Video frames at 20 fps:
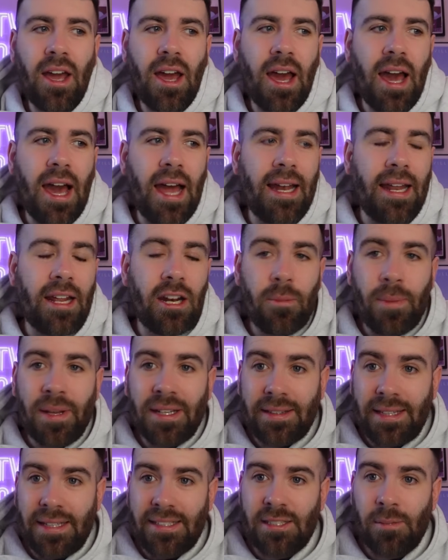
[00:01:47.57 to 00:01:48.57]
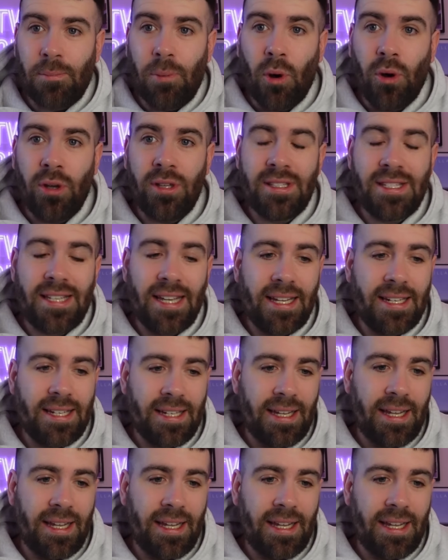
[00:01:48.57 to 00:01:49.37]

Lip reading: a little bit disappointed